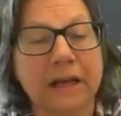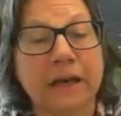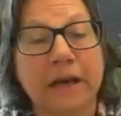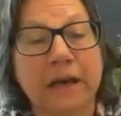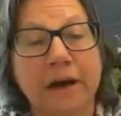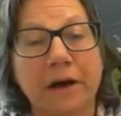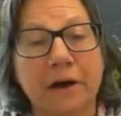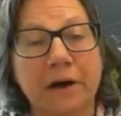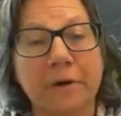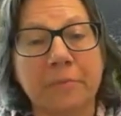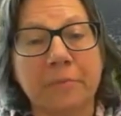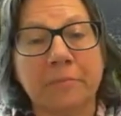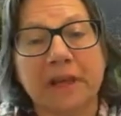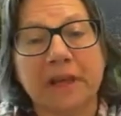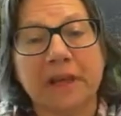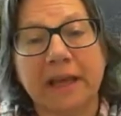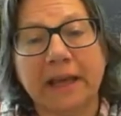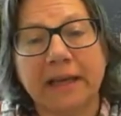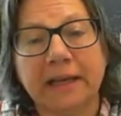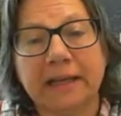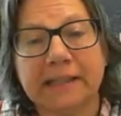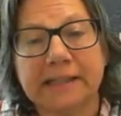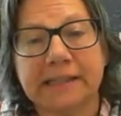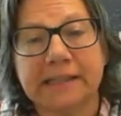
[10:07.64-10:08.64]
Um,
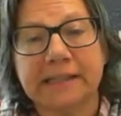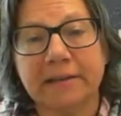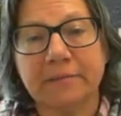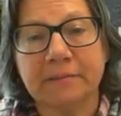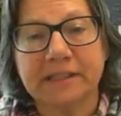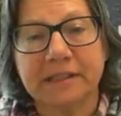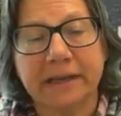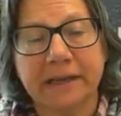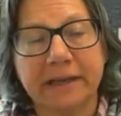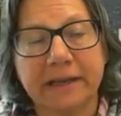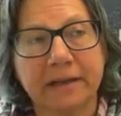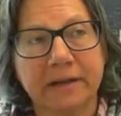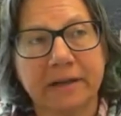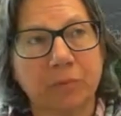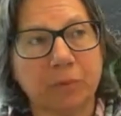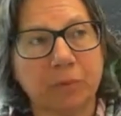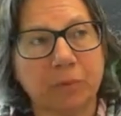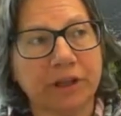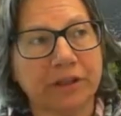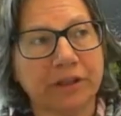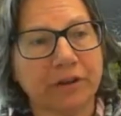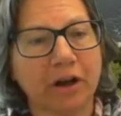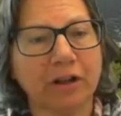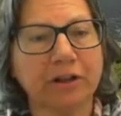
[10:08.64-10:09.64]
and it seems like
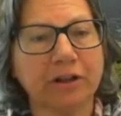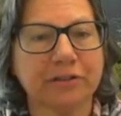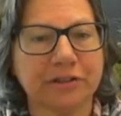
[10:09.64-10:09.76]
with all